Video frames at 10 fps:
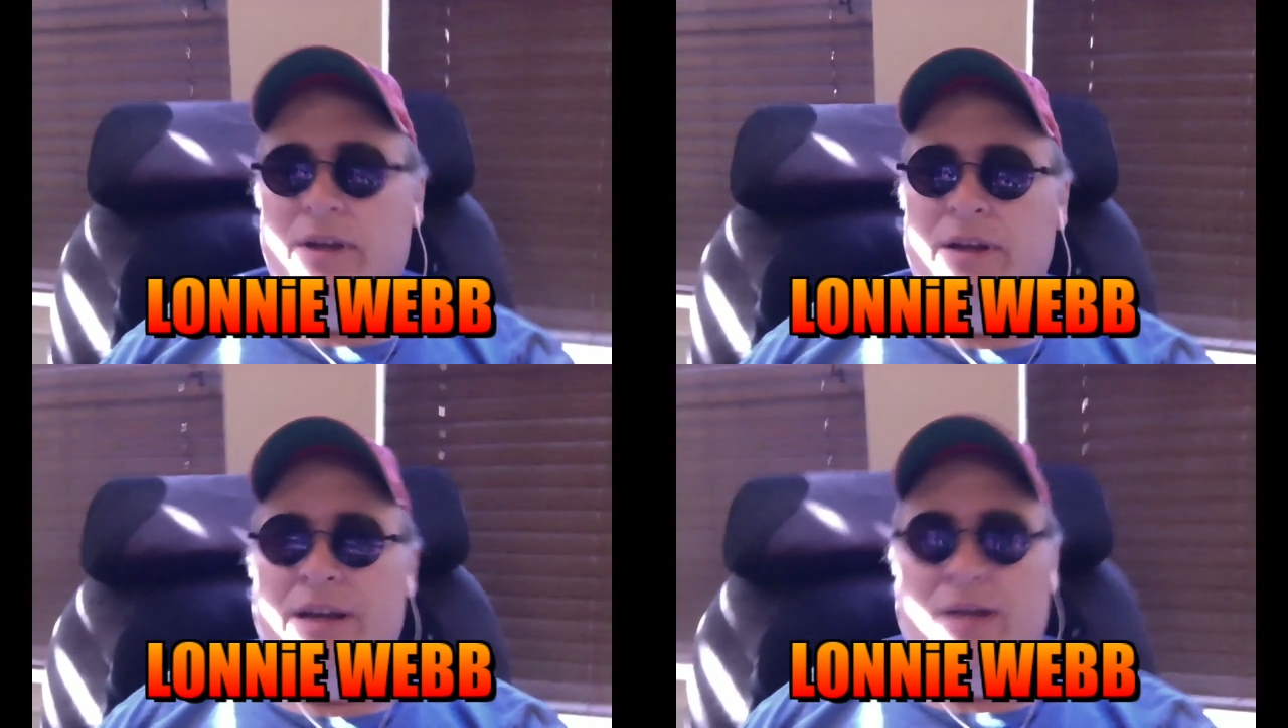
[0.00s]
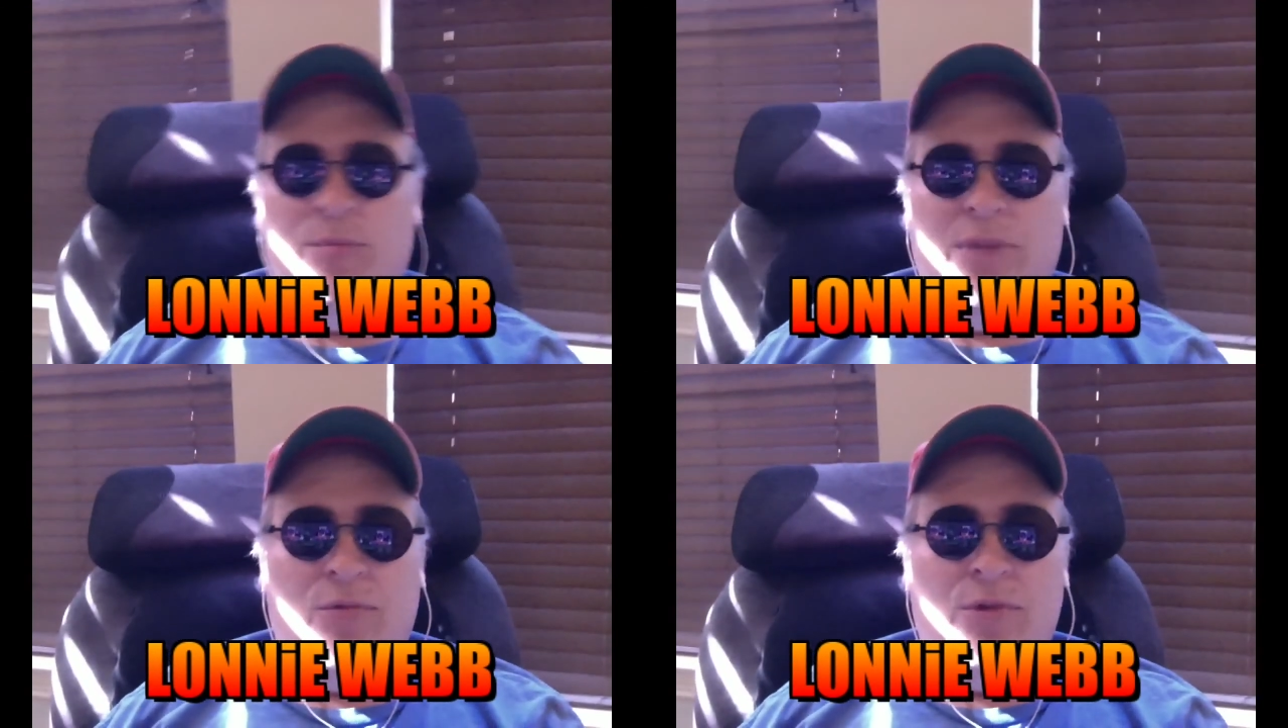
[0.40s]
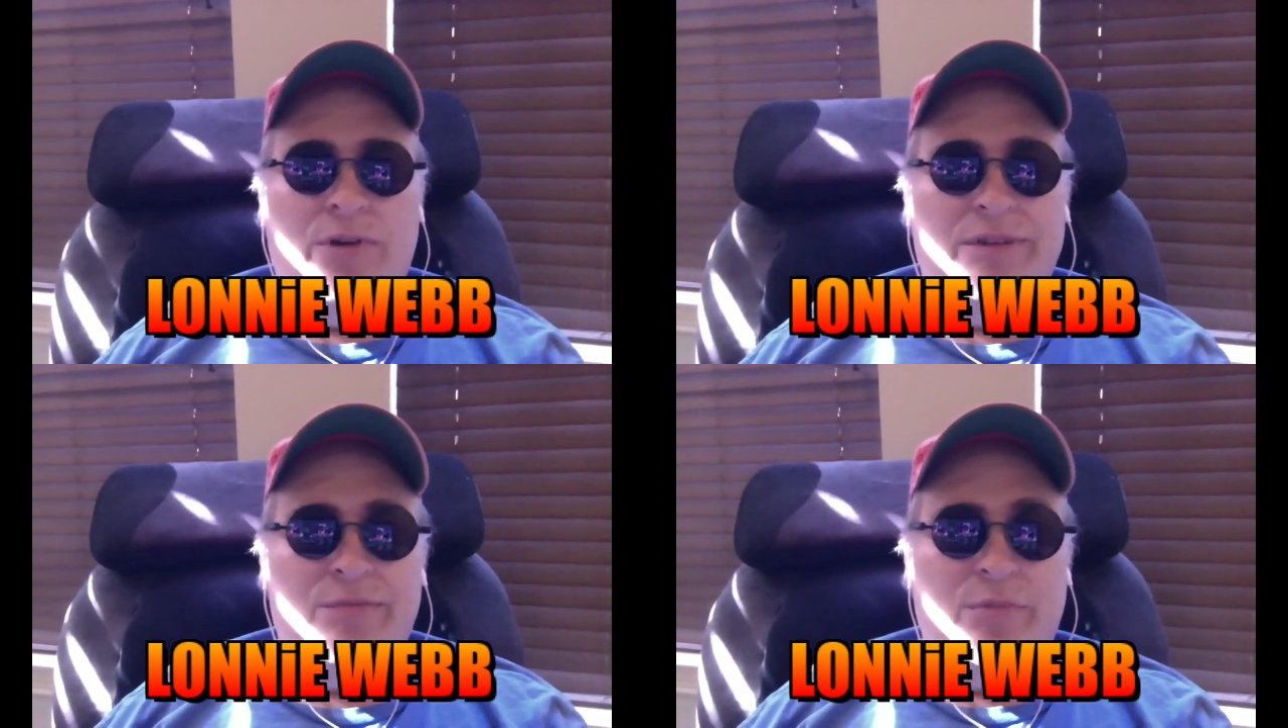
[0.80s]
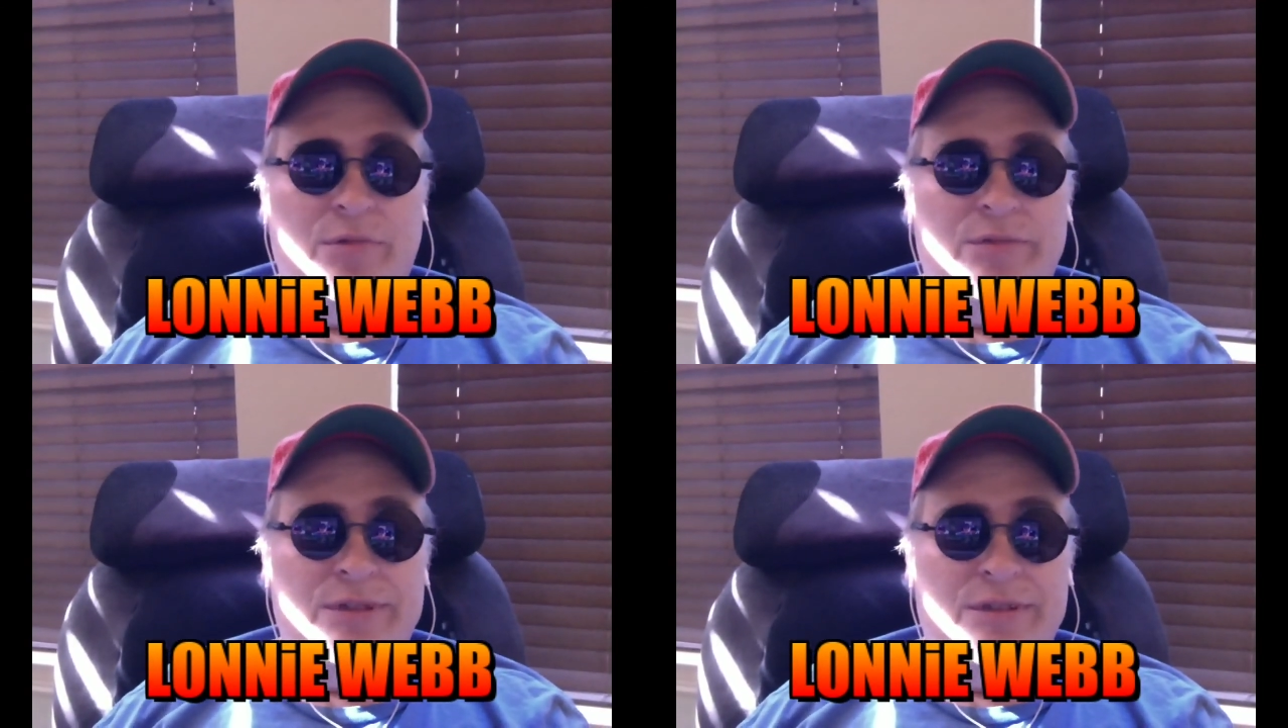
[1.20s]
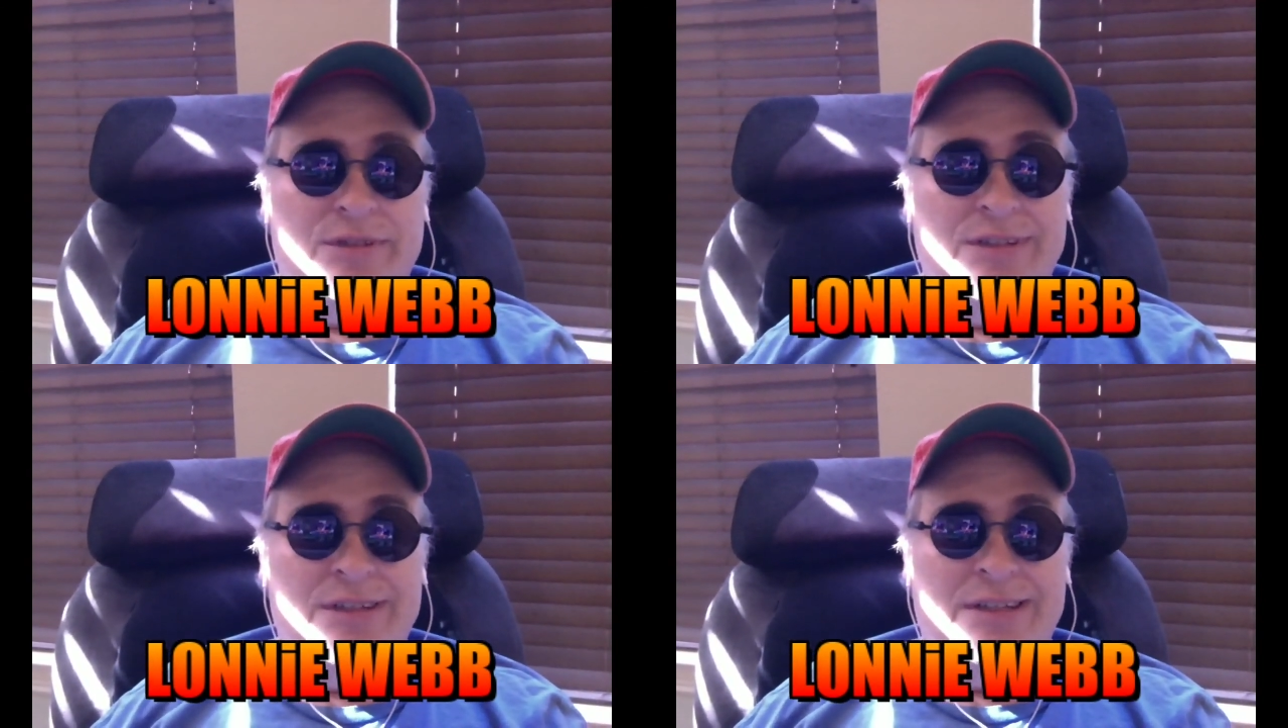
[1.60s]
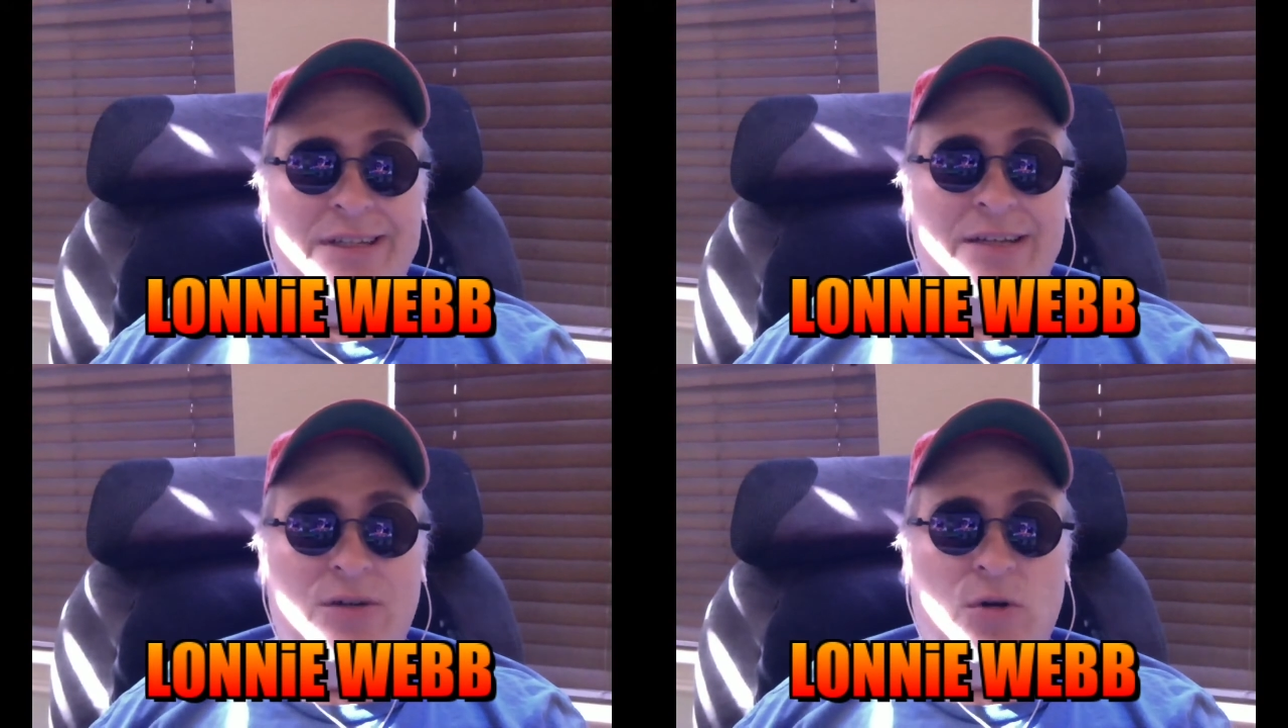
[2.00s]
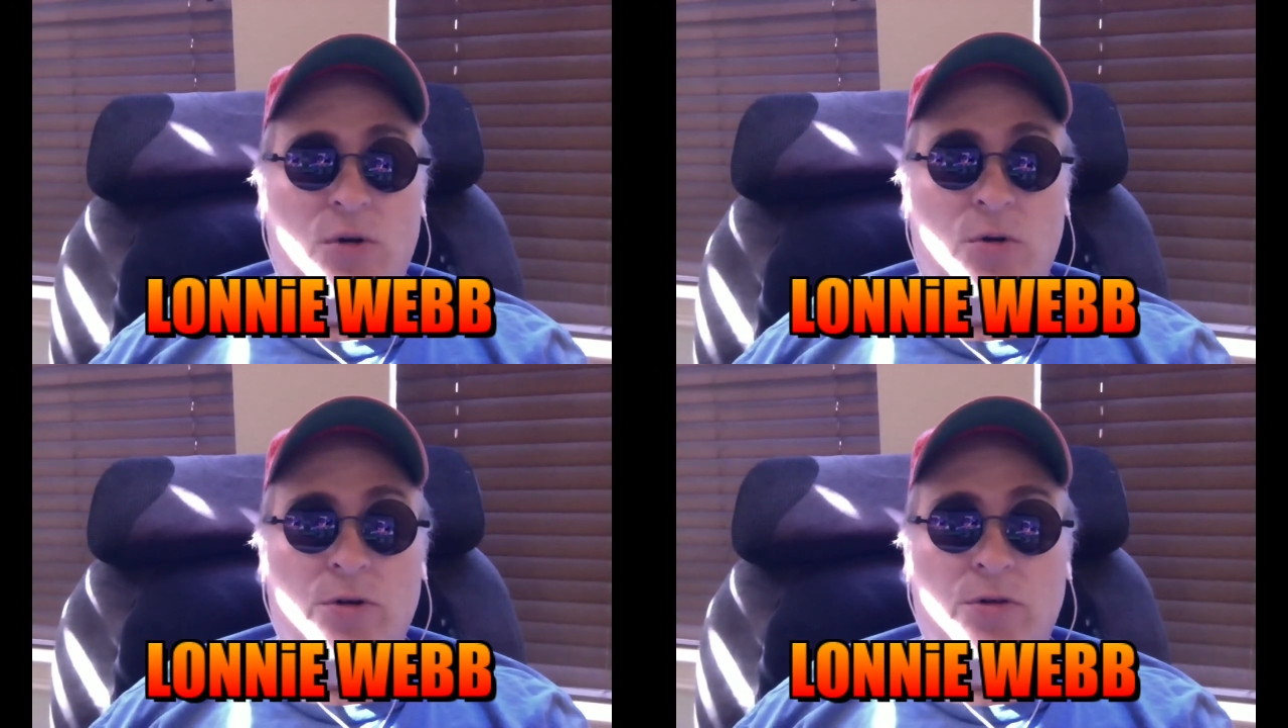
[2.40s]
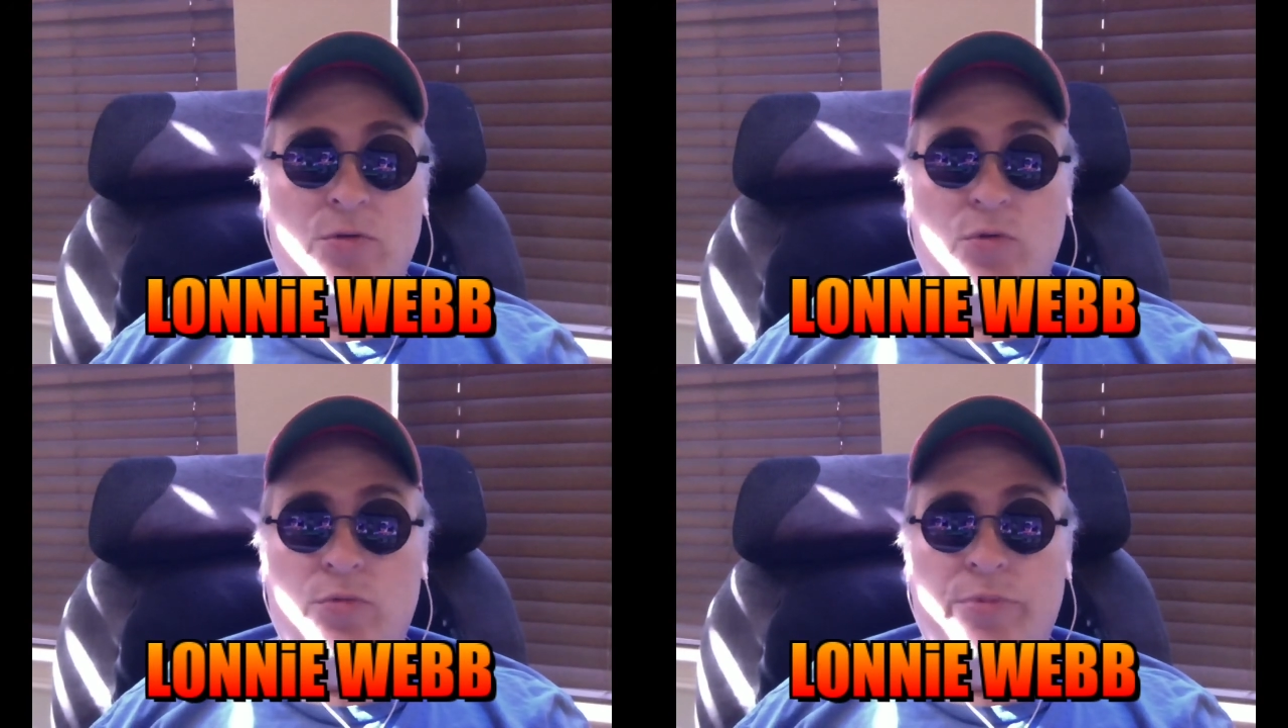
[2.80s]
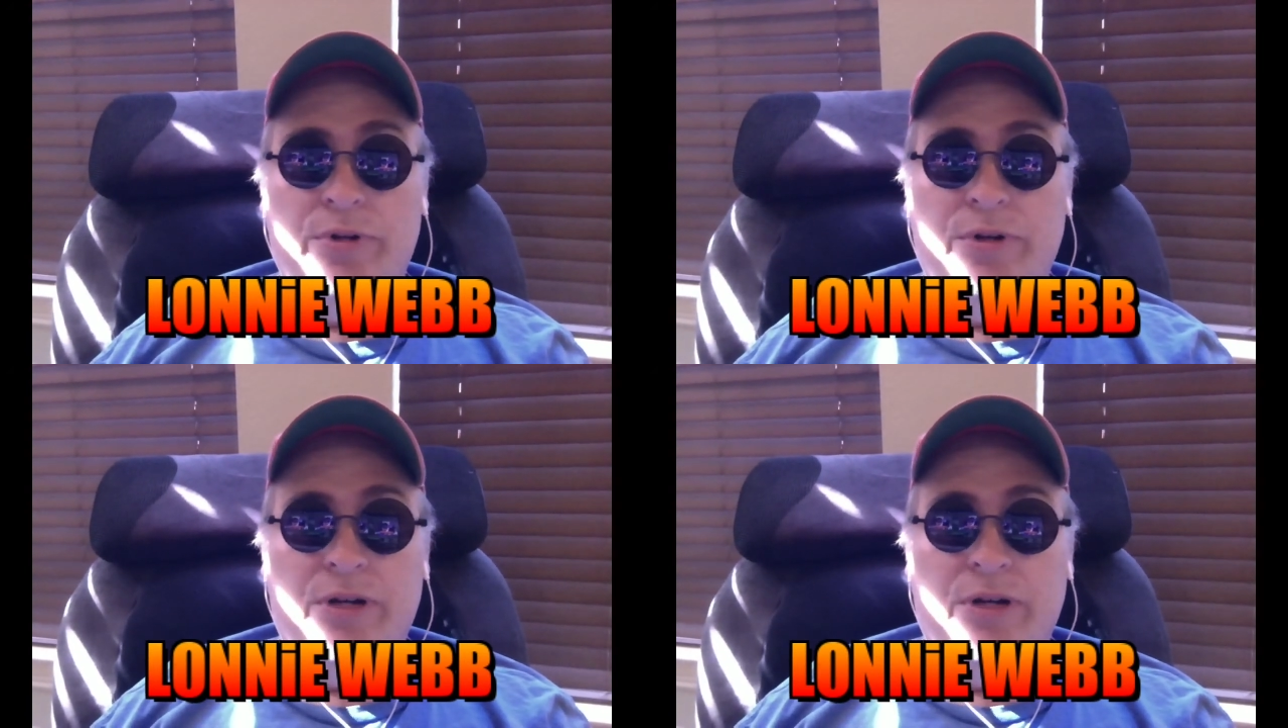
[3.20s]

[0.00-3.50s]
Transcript: Now, I'm not really supposed to sit in her uber